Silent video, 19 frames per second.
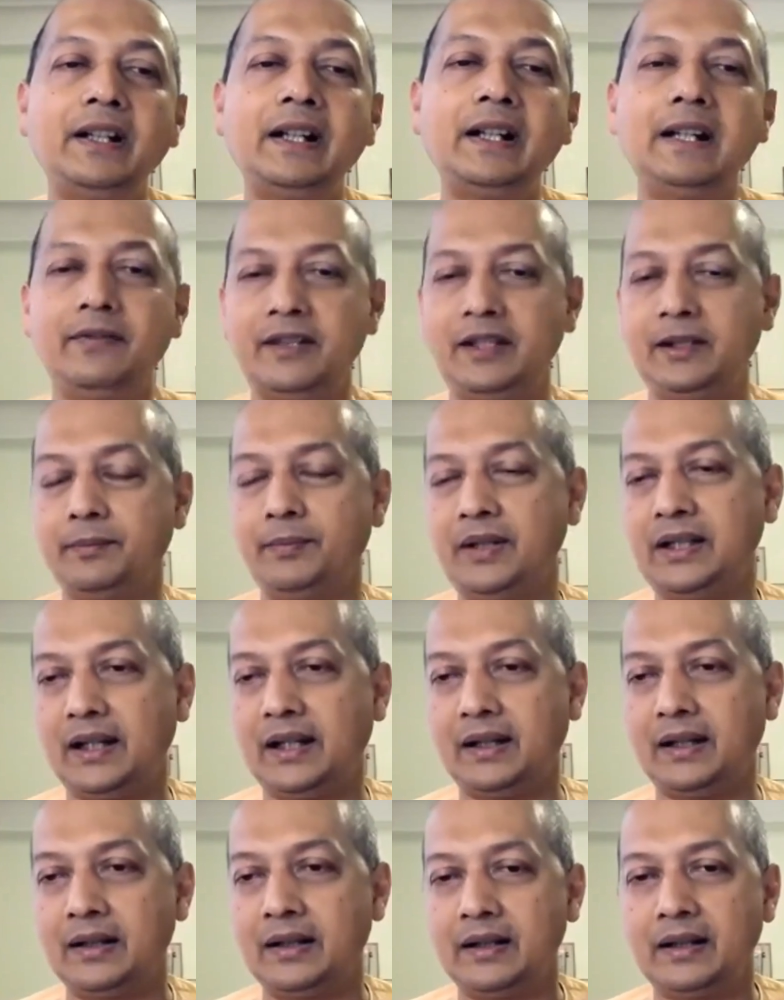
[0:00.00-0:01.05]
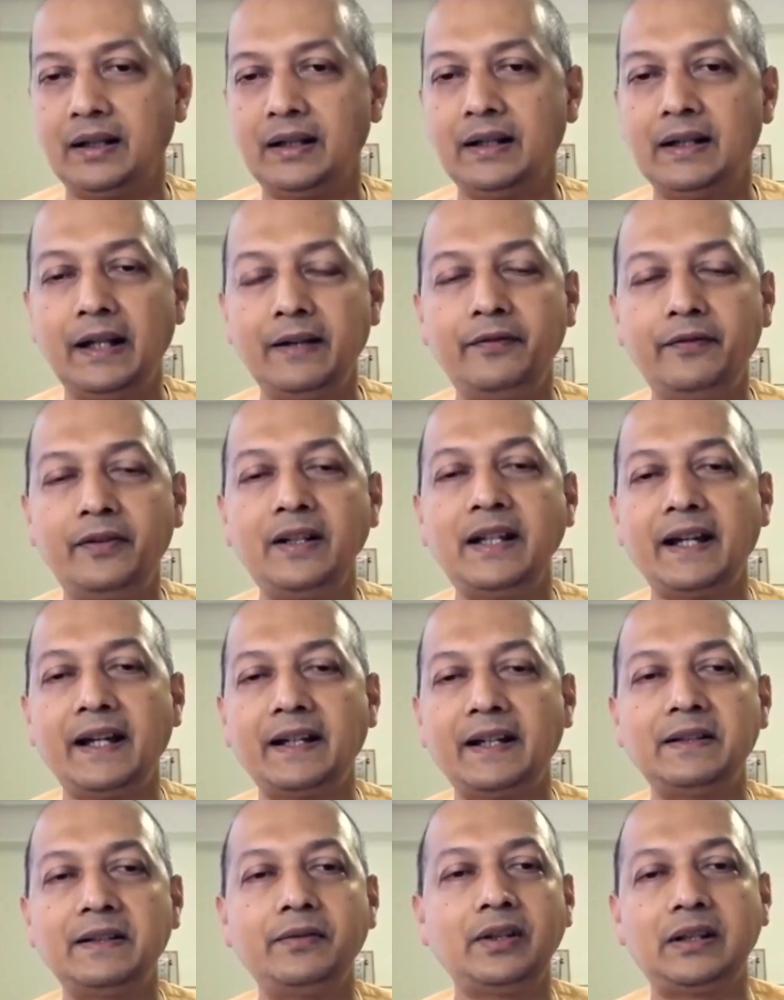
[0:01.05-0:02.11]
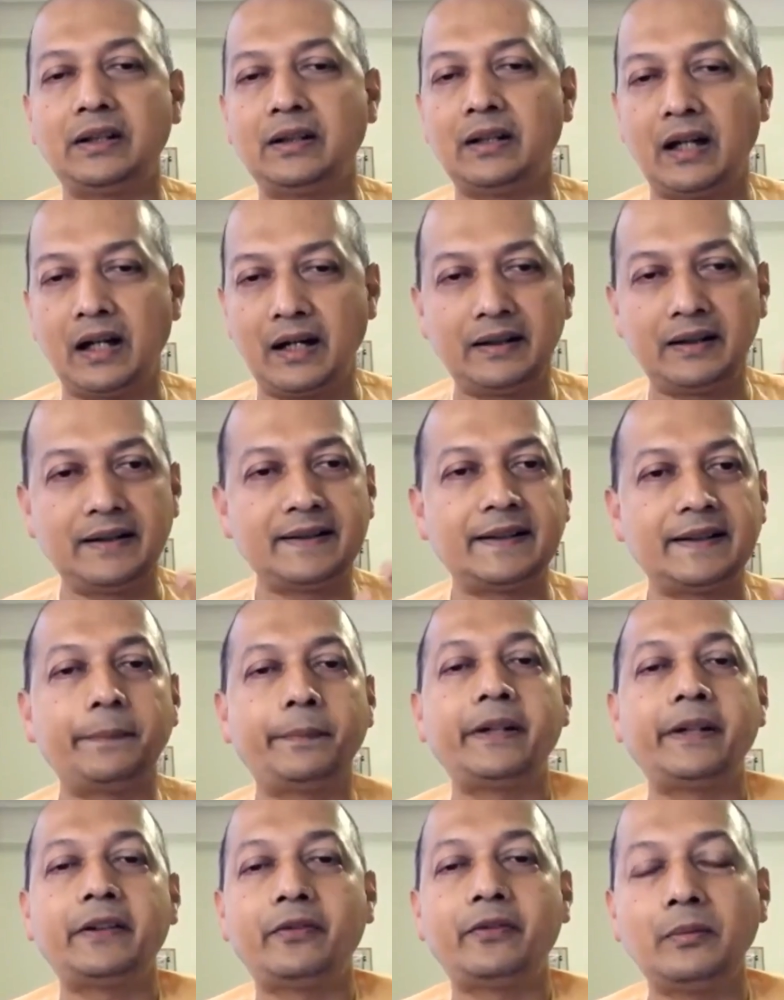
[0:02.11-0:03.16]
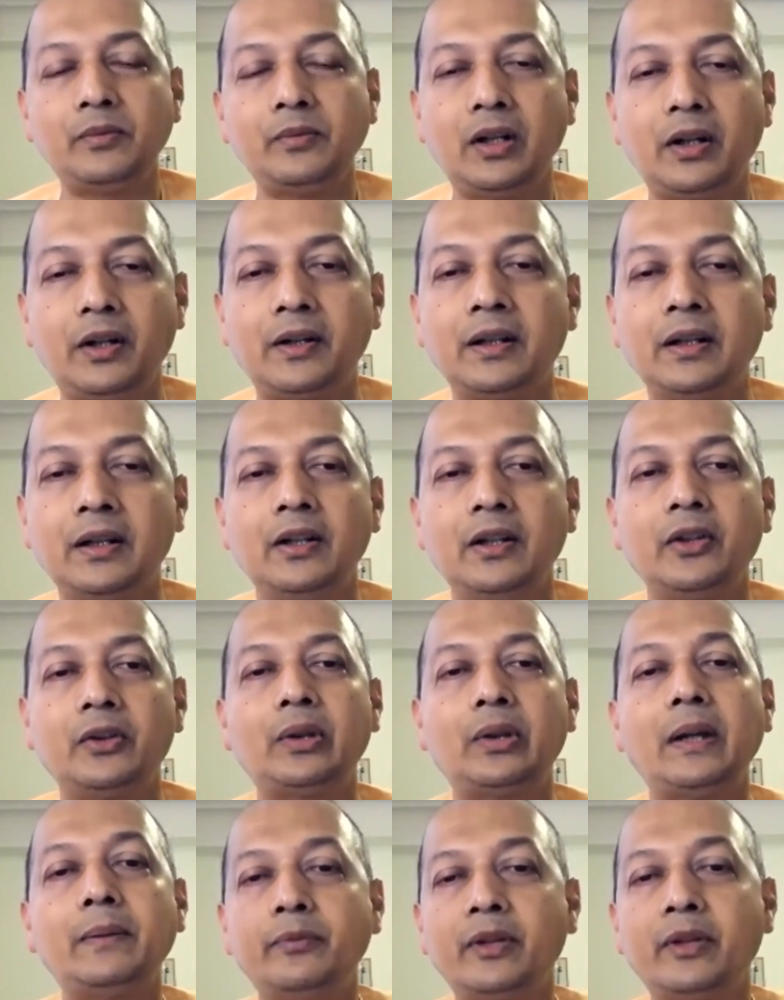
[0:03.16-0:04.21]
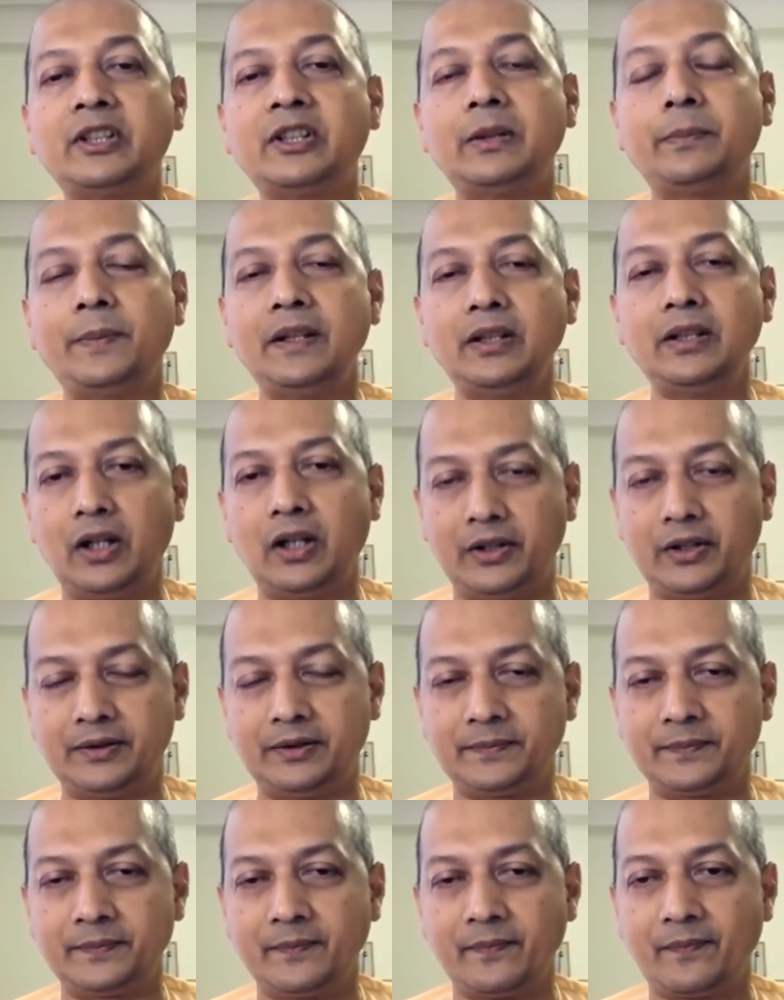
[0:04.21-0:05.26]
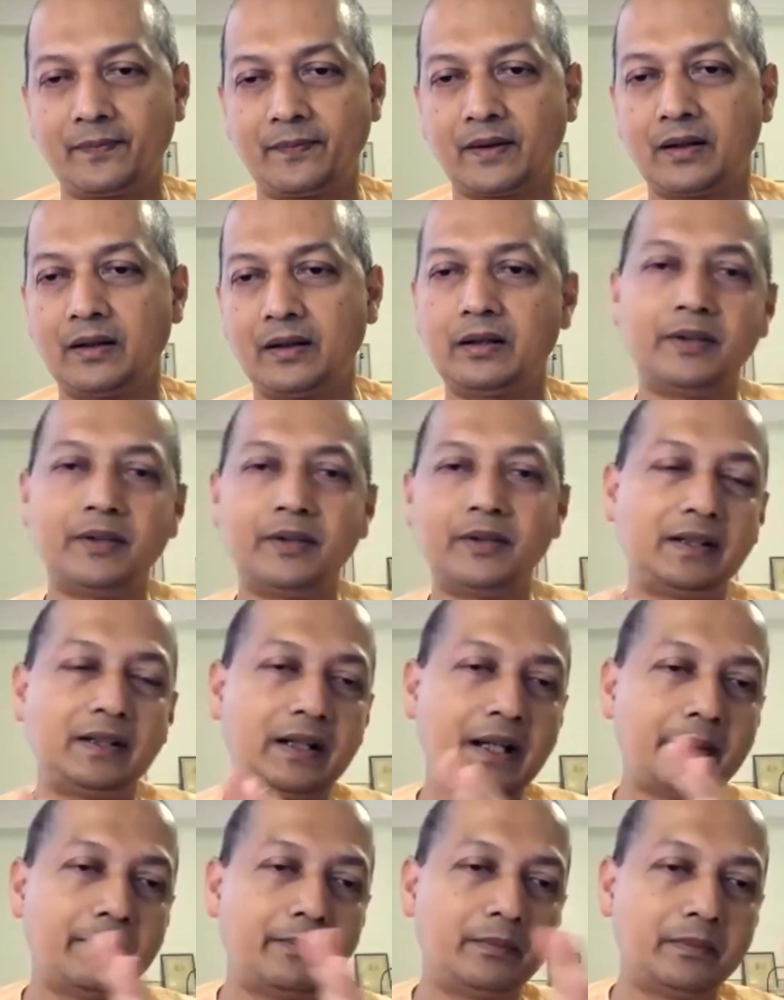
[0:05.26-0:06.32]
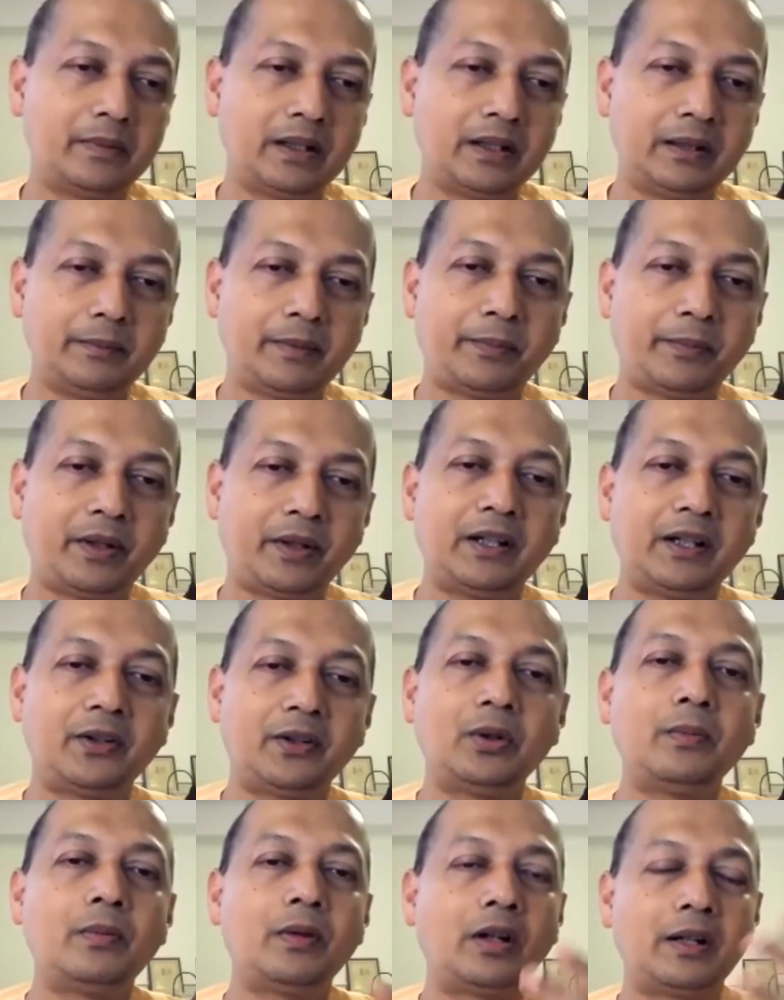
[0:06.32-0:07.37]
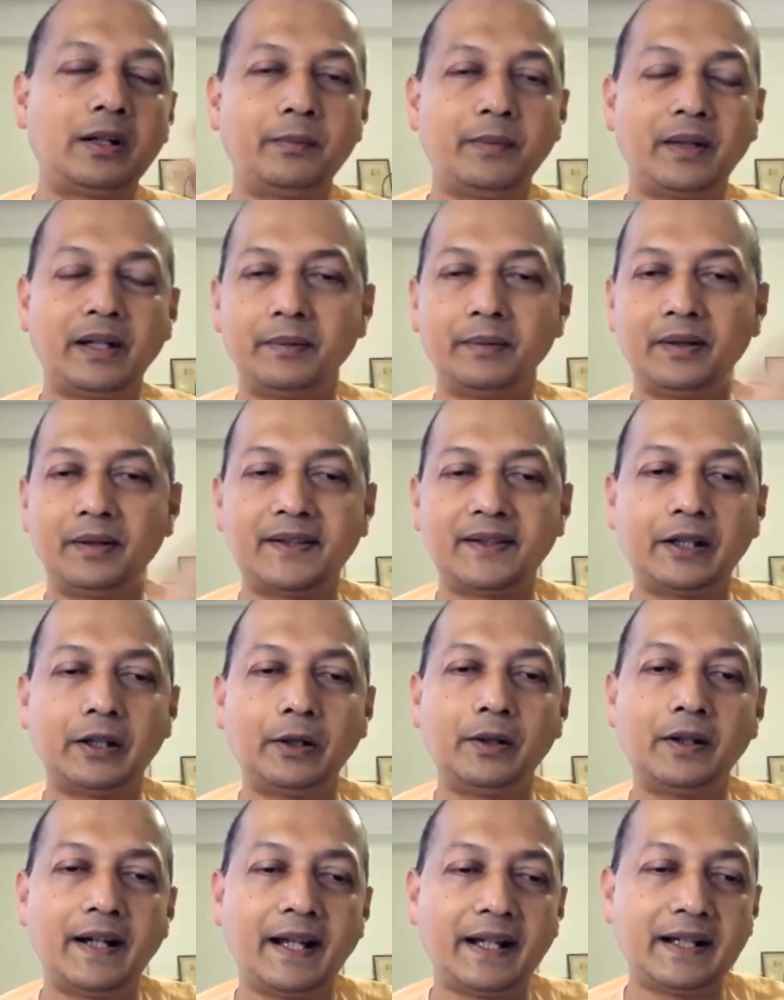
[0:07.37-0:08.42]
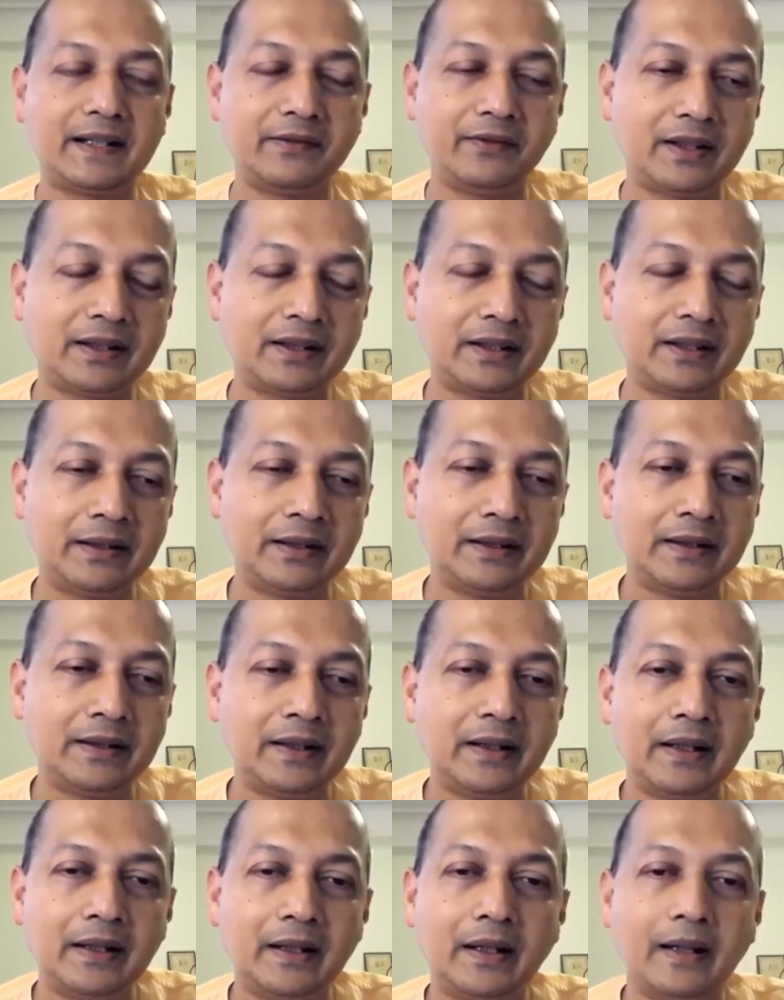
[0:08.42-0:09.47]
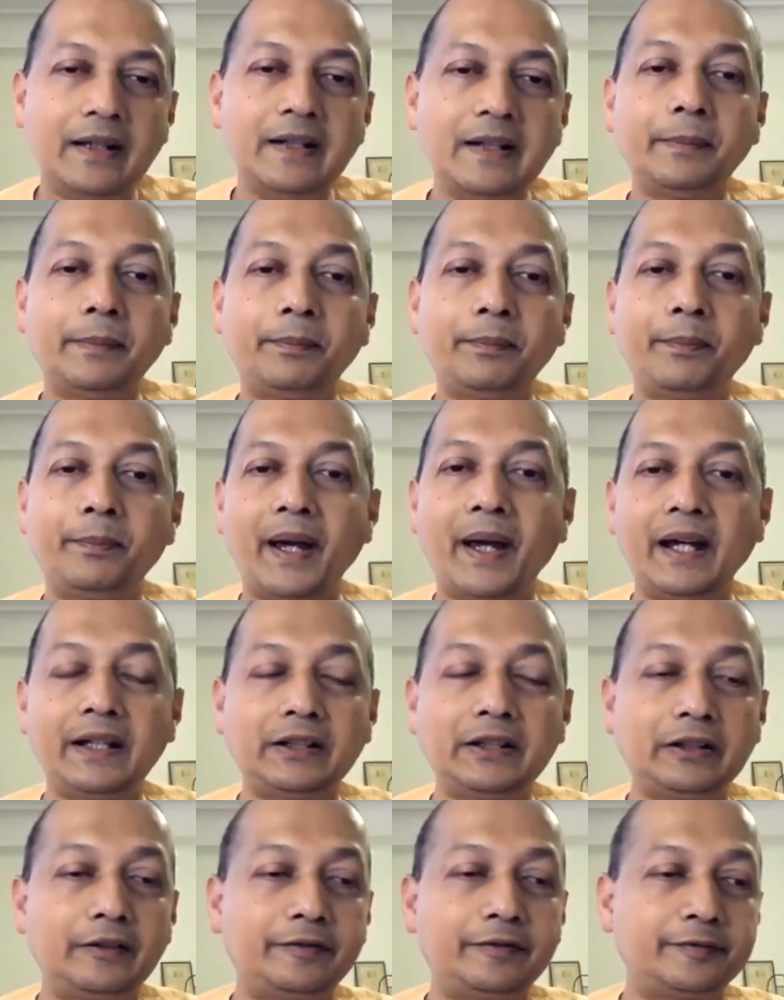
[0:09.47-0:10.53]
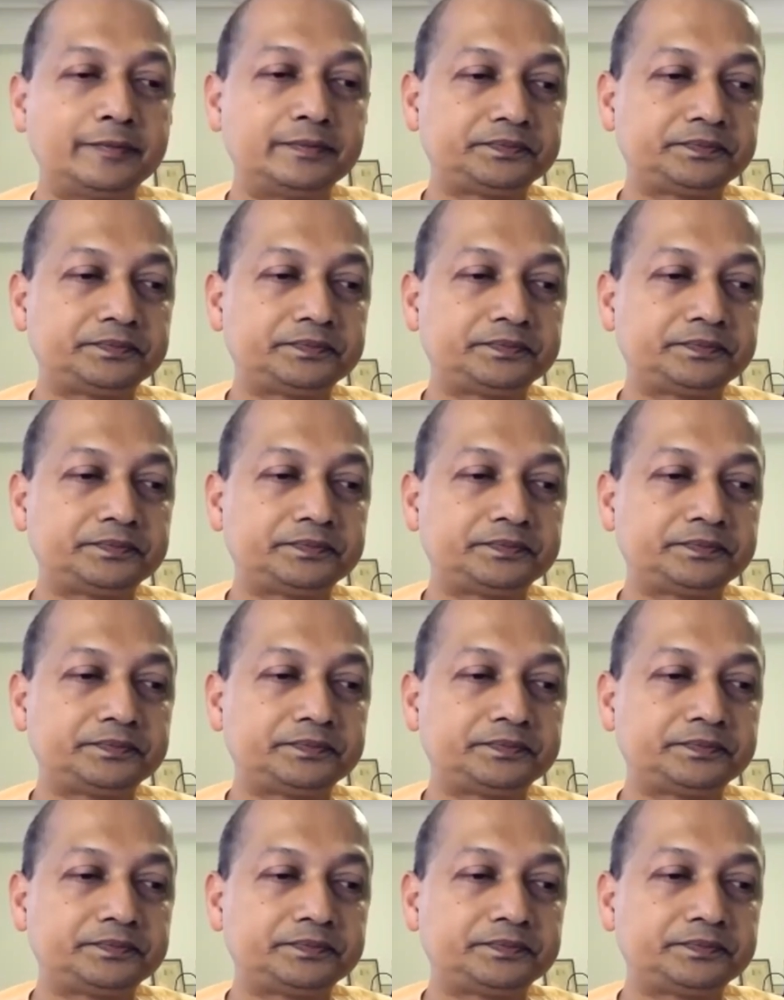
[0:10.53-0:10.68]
living being, in every activity. Are they separate from God? So I'm worshipping God, whether I'm in my prayer room or in my secular activity. In the path of